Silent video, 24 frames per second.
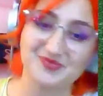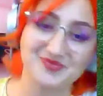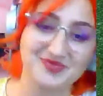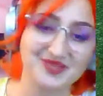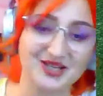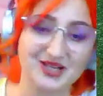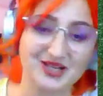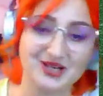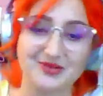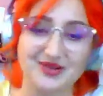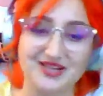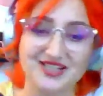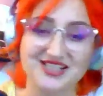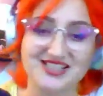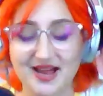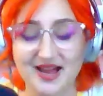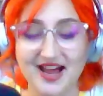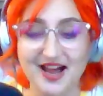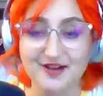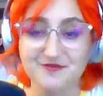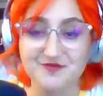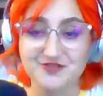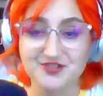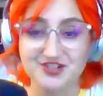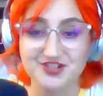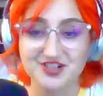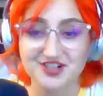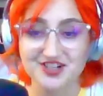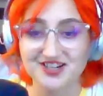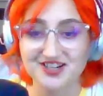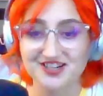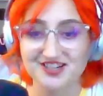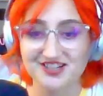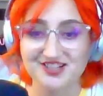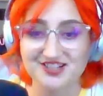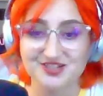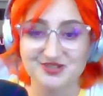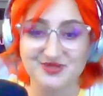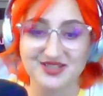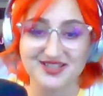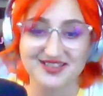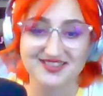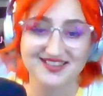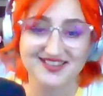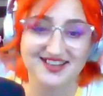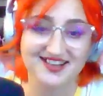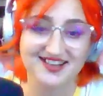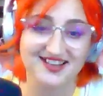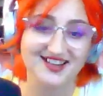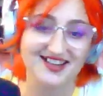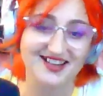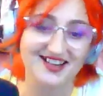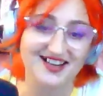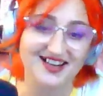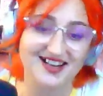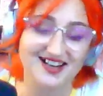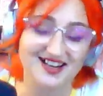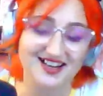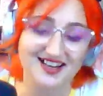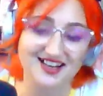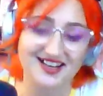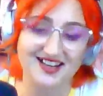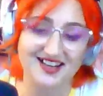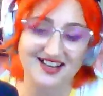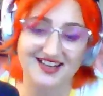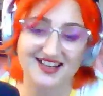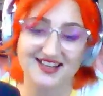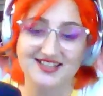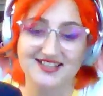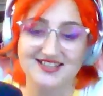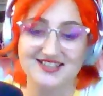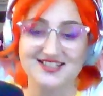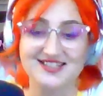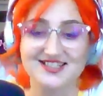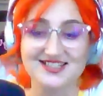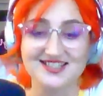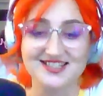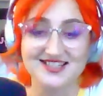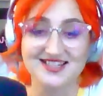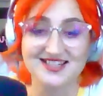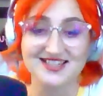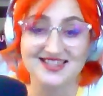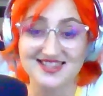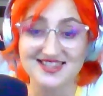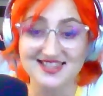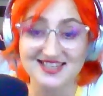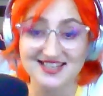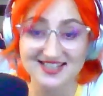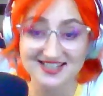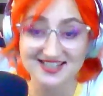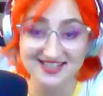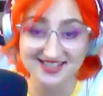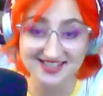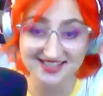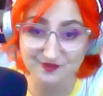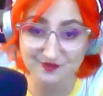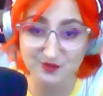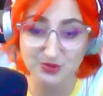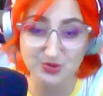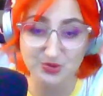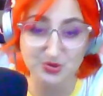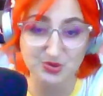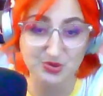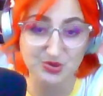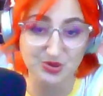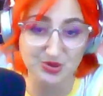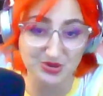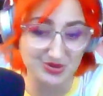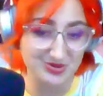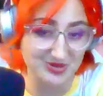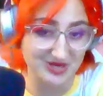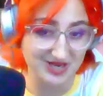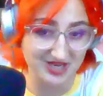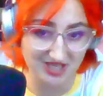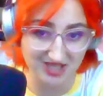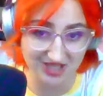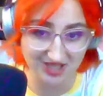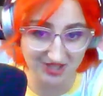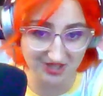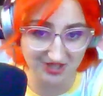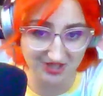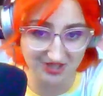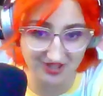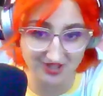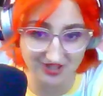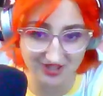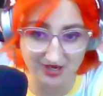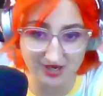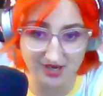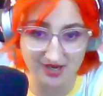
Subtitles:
Anyways, after doing that, I did this food court right here.